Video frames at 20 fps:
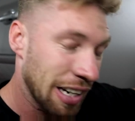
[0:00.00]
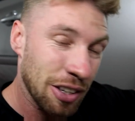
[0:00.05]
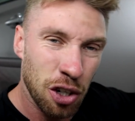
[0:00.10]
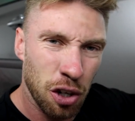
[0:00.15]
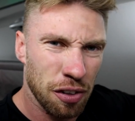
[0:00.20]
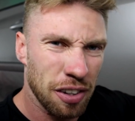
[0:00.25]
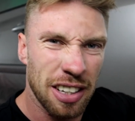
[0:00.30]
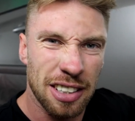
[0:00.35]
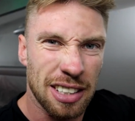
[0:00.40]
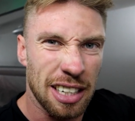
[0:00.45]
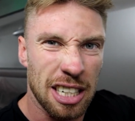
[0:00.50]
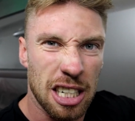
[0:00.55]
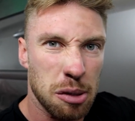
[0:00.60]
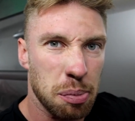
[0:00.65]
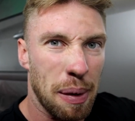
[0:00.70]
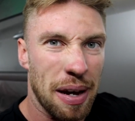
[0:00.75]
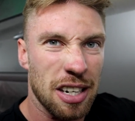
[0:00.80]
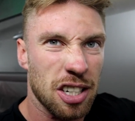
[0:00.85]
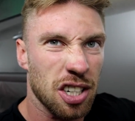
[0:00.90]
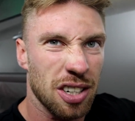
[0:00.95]
I don't think there's any
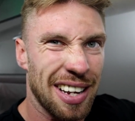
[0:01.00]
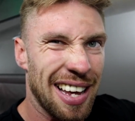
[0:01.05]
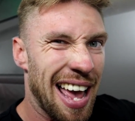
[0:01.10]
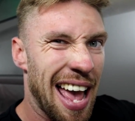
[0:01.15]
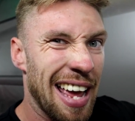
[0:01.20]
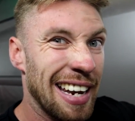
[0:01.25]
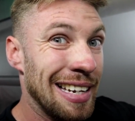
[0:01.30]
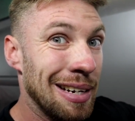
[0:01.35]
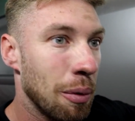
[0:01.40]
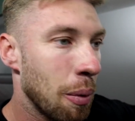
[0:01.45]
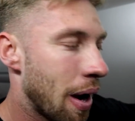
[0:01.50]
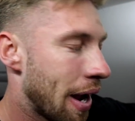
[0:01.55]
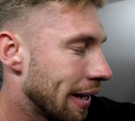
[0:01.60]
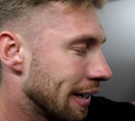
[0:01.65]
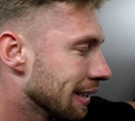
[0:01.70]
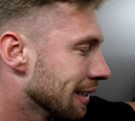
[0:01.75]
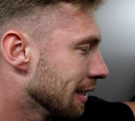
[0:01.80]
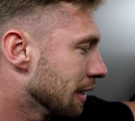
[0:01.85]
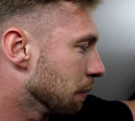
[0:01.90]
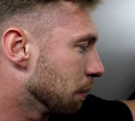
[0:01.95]
space on it
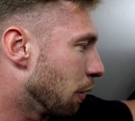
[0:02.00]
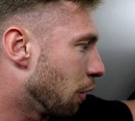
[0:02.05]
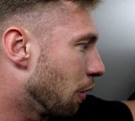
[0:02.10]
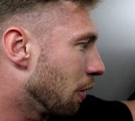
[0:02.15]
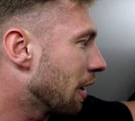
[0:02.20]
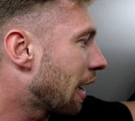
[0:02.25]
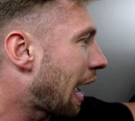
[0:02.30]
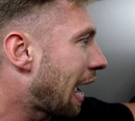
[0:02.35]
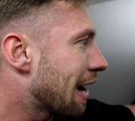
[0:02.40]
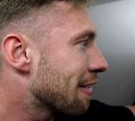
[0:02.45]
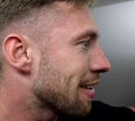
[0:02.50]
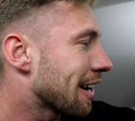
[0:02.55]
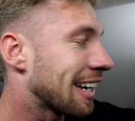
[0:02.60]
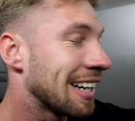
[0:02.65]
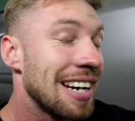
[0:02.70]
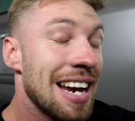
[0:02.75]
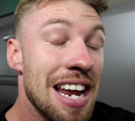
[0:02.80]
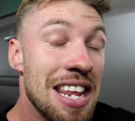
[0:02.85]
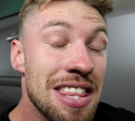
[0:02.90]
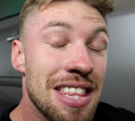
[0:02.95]
anyway. But I
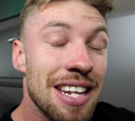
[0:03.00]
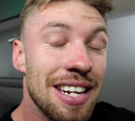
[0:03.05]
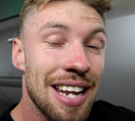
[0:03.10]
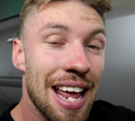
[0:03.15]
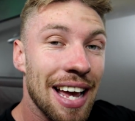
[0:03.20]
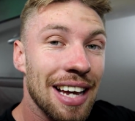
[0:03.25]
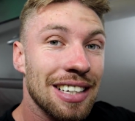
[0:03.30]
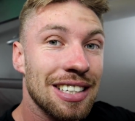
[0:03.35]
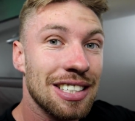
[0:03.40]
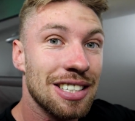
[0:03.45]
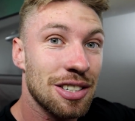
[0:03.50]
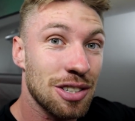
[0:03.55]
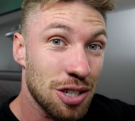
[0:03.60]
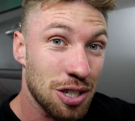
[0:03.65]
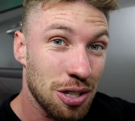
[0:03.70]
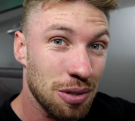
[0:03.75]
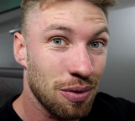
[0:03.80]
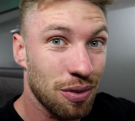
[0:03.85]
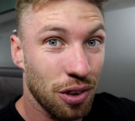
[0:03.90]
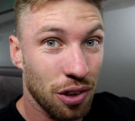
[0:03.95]
reckon in the next
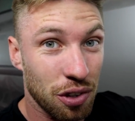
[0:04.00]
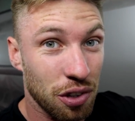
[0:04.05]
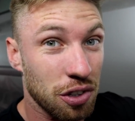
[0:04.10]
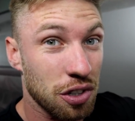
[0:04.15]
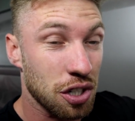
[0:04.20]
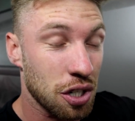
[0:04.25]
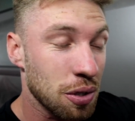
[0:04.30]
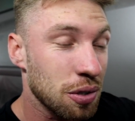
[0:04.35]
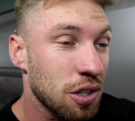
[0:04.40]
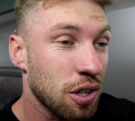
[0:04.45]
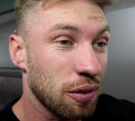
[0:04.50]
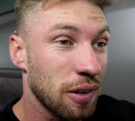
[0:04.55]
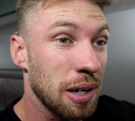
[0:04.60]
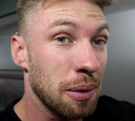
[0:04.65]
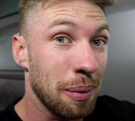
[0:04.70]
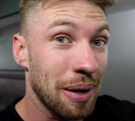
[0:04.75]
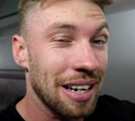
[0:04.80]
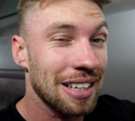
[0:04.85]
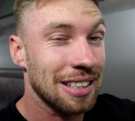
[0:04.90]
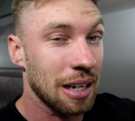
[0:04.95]

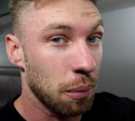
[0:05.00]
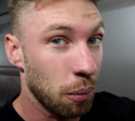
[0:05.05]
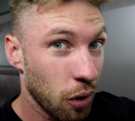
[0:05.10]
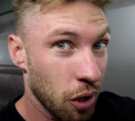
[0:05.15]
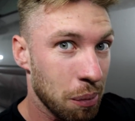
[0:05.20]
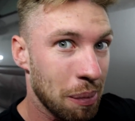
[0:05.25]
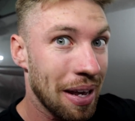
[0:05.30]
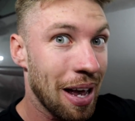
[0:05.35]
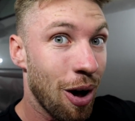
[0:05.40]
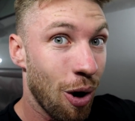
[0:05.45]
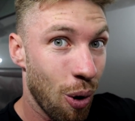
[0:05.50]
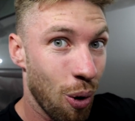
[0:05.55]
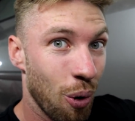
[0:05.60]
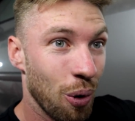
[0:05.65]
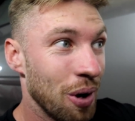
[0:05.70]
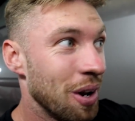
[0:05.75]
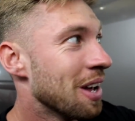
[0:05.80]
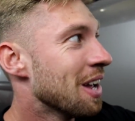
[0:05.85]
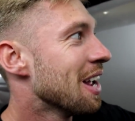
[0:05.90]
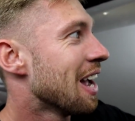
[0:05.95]
2-3 weeks I want to be
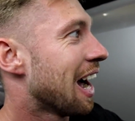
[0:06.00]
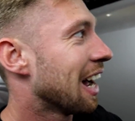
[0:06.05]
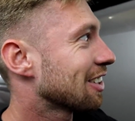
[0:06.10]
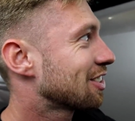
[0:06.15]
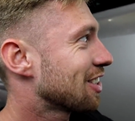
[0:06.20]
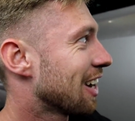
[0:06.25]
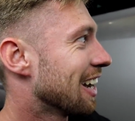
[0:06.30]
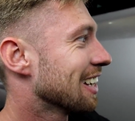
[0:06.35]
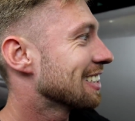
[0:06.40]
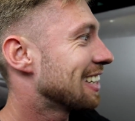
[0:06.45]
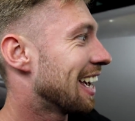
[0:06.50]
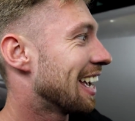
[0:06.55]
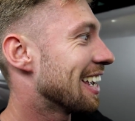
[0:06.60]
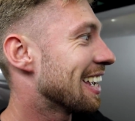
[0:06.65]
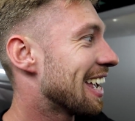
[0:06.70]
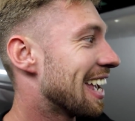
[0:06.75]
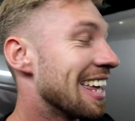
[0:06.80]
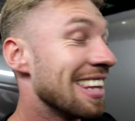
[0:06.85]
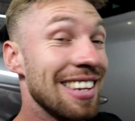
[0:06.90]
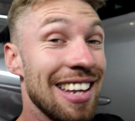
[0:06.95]
on a track
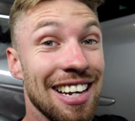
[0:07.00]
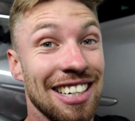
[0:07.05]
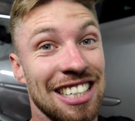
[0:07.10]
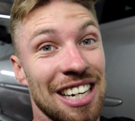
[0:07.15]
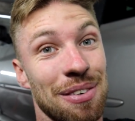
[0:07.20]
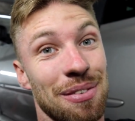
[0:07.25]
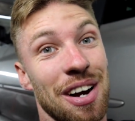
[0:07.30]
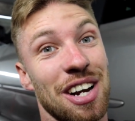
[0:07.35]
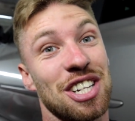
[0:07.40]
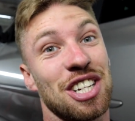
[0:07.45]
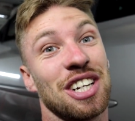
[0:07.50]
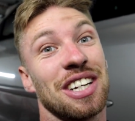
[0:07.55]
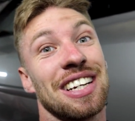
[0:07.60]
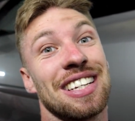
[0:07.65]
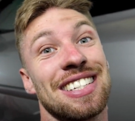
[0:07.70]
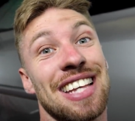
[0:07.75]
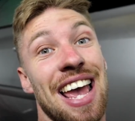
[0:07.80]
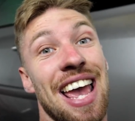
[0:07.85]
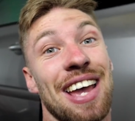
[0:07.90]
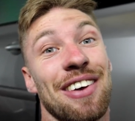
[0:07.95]
day in this, and we're
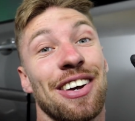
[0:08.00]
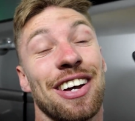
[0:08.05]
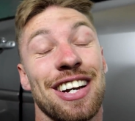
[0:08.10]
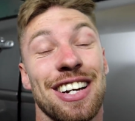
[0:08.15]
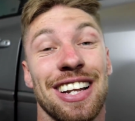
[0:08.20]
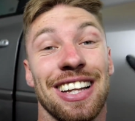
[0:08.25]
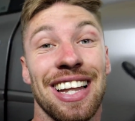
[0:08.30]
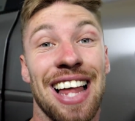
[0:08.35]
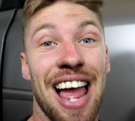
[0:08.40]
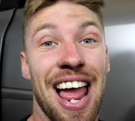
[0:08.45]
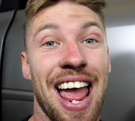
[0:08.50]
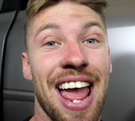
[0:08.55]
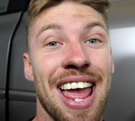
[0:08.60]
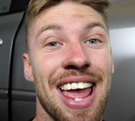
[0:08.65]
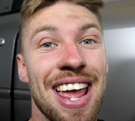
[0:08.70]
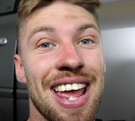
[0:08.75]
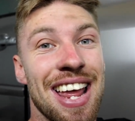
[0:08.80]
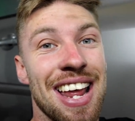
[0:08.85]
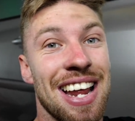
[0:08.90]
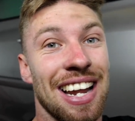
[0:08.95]
going to
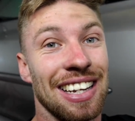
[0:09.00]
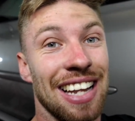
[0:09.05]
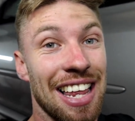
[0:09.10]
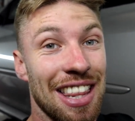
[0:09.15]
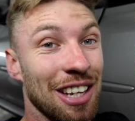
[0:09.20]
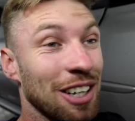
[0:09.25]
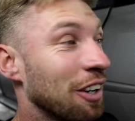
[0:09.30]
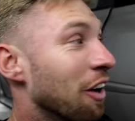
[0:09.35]
let the